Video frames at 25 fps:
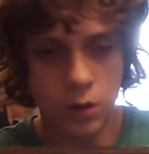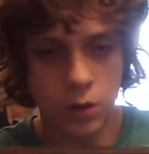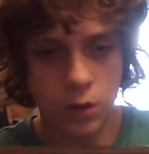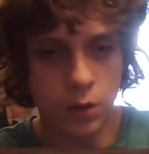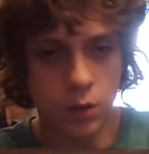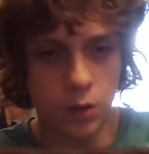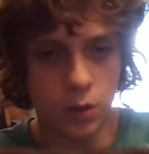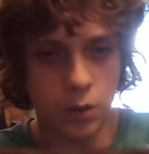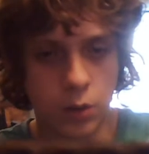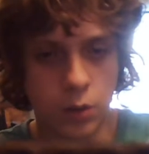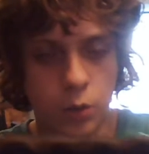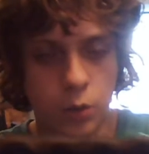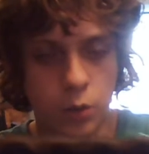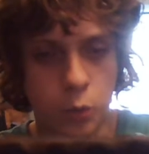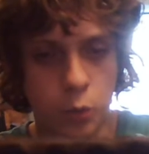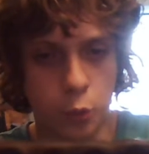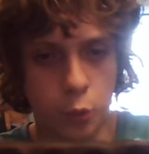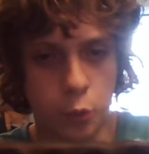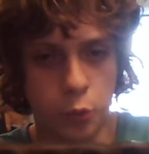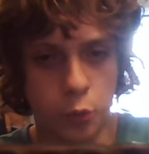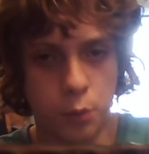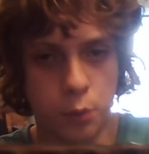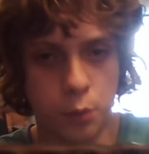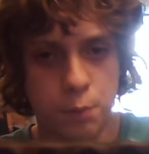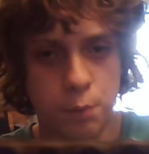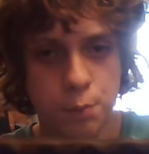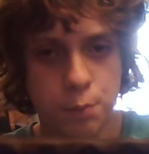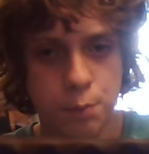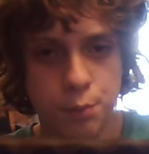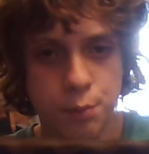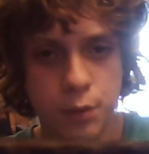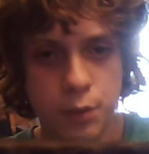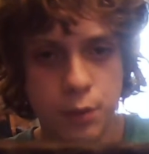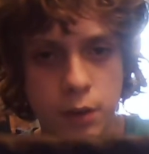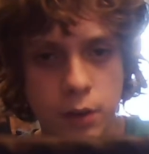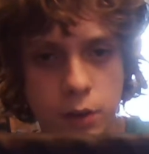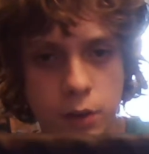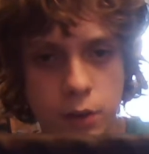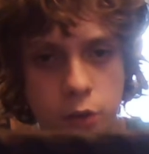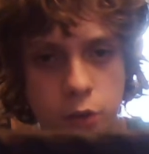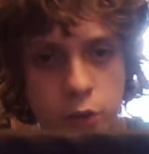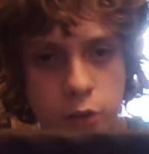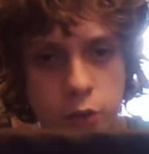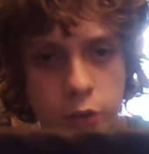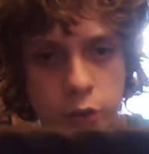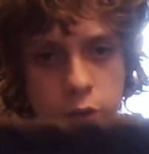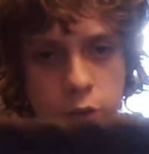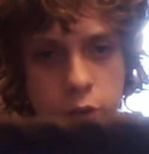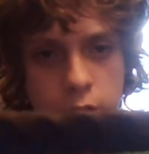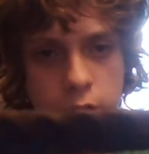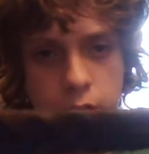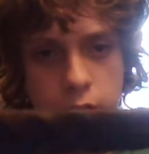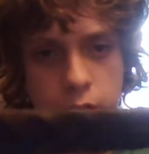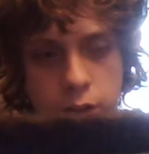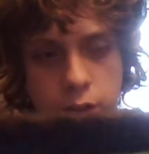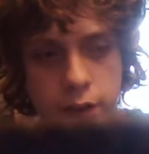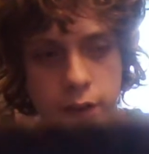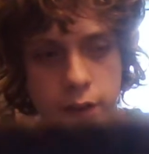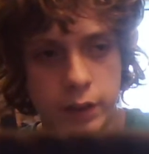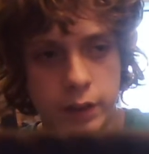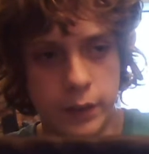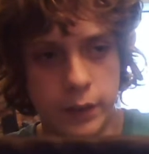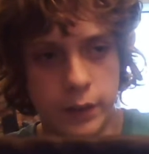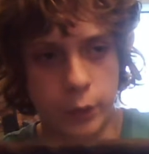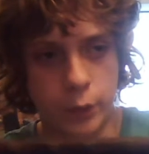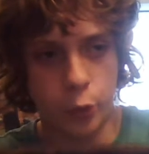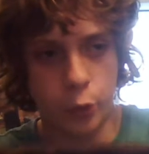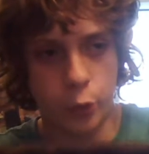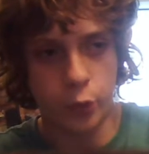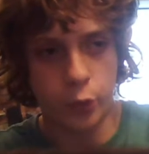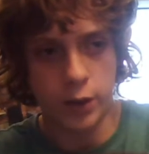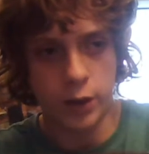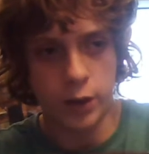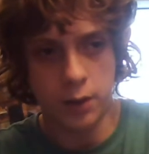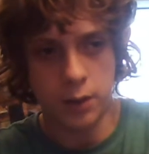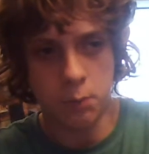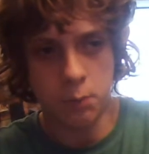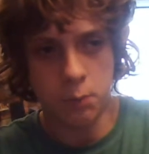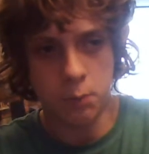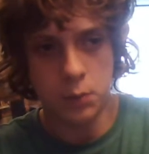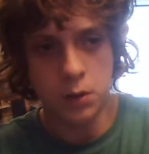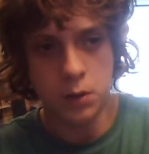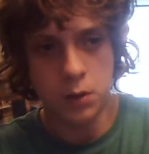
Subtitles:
are also practically the same.